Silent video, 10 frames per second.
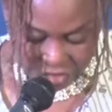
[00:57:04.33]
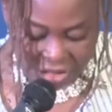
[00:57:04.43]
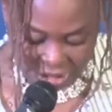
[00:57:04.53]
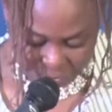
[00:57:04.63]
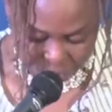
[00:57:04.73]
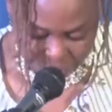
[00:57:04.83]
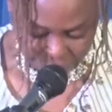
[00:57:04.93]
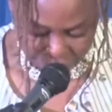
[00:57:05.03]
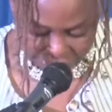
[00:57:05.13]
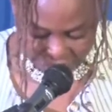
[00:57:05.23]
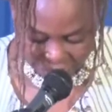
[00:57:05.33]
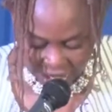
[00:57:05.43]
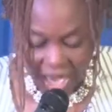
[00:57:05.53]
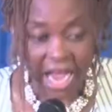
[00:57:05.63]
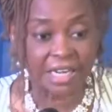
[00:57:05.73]
team spirit,
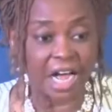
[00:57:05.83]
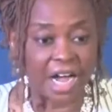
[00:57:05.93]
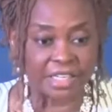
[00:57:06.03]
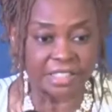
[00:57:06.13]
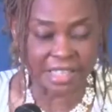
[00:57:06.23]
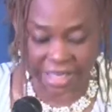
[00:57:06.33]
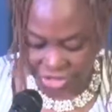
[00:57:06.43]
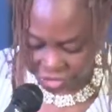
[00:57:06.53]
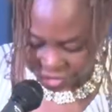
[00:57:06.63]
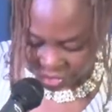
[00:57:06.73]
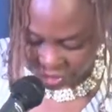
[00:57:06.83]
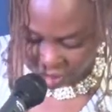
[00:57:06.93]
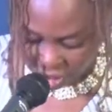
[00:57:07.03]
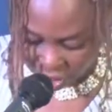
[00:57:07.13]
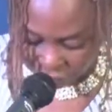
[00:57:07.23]
and high
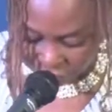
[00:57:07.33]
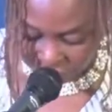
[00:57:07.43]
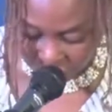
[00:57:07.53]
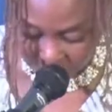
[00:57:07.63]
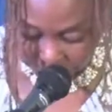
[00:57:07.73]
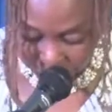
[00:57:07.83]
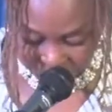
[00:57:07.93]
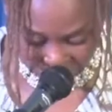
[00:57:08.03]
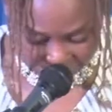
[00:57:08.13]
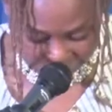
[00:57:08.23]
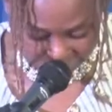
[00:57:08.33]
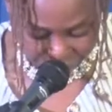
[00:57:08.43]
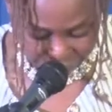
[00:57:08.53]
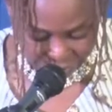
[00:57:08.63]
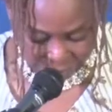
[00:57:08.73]
standards of project
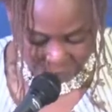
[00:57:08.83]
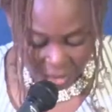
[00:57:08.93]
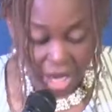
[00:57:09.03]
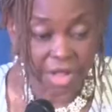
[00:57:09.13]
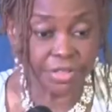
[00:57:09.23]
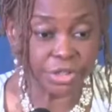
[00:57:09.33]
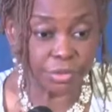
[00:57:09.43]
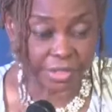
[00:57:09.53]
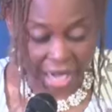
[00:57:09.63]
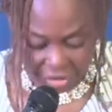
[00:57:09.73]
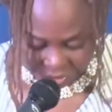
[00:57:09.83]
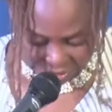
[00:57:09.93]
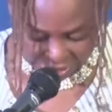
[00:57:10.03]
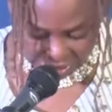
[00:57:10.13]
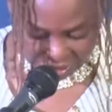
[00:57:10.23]
delivery. This will
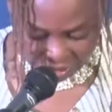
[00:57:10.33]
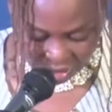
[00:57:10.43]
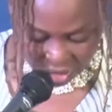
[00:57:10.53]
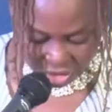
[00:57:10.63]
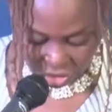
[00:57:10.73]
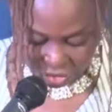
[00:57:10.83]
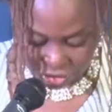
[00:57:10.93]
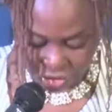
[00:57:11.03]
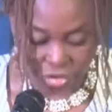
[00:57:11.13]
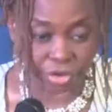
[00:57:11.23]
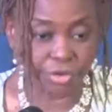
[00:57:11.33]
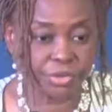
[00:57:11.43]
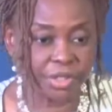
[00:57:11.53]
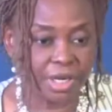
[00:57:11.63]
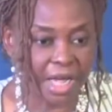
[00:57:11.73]
guarantee
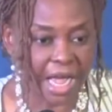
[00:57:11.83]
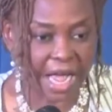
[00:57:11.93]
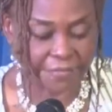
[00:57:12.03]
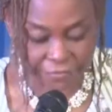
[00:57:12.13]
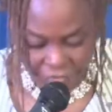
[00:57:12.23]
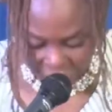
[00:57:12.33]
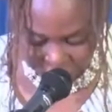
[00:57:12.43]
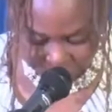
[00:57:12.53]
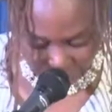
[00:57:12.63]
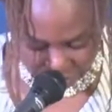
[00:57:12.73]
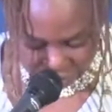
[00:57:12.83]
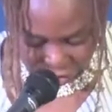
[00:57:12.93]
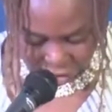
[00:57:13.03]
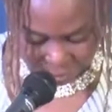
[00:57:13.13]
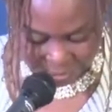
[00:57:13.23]
continued and fresh
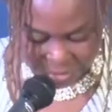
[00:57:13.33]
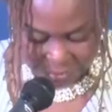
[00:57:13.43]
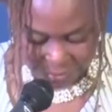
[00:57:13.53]
partnerships.